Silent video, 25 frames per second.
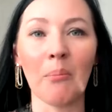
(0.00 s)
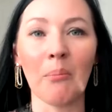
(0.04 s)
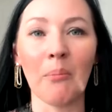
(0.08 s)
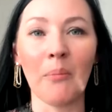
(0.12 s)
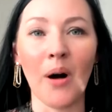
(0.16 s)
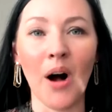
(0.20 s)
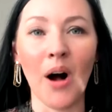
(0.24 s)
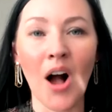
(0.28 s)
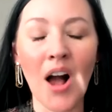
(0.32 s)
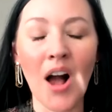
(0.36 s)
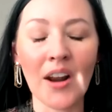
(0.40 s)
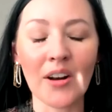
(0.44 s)

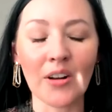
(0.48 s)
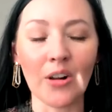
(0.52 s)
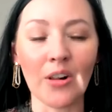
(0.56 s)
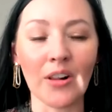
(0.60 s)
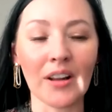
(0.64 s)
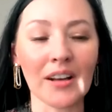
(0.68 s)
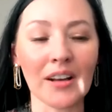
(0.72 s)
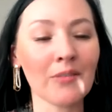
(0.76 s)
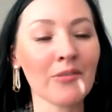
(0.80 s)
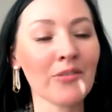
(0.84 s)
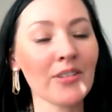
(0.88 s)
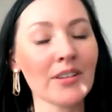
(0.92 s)
model.
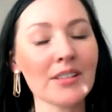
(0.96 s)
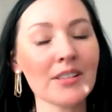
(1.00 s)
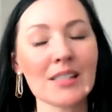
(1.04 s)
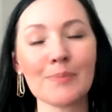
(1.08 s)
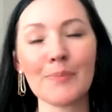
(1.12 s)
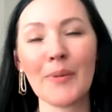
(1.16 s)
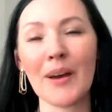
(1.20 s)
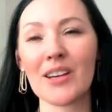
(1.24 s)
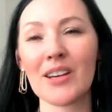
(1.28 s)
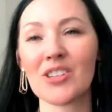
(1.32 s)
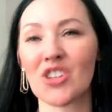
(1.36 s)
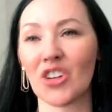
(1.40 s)
And if you
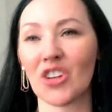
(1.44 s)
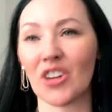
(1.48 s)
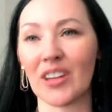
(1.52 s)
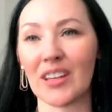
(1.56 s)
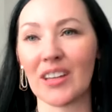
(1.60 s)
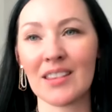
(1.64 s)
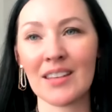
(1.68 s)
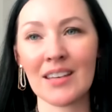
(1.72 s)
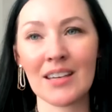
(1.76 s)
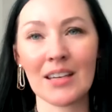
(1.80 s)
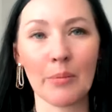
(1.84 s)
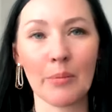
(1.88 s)

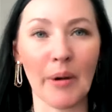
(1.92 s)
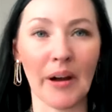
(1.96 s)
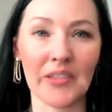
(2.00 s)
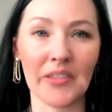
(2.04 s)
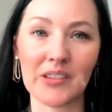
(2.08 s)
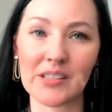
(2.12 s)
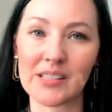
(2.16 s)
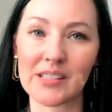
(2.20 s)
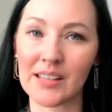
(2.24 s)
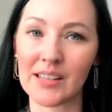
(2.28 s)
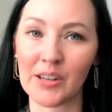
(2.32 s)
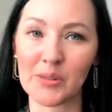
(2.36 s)
especially think about
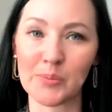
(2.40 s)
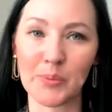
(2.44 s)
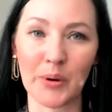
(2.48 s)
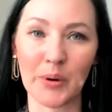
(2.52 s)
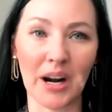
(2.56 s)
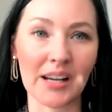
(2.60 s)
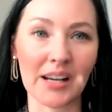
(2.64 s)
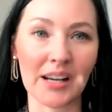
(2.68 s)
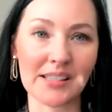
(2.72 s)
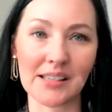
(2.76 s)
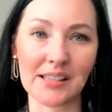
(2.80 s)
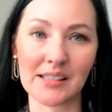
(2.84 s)
the sales
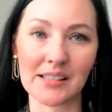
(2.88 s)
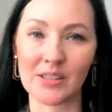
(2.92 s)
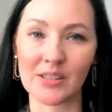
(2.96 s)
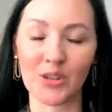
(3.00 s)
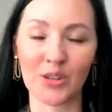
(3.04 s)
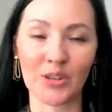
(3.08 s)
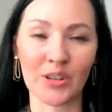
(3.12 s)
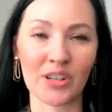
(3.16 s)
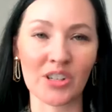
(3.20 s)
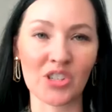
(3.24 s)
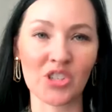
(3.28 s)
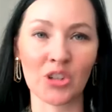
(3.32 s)
process in
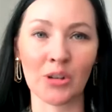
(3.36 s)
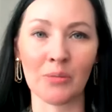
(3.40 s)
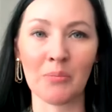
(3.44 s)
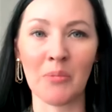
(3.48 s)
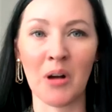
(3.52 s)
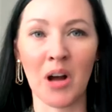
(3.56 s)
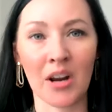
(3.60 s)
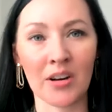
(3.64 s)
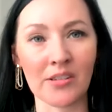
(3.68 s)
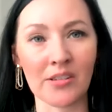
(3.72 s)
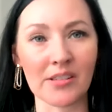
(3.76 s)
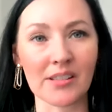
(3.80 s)
traditional
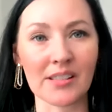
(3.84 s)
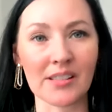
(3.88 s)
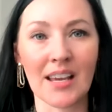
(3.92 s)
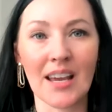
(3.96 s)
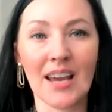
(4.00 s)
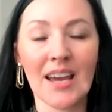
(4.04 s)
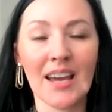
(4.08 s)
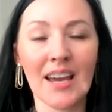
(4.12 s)
models,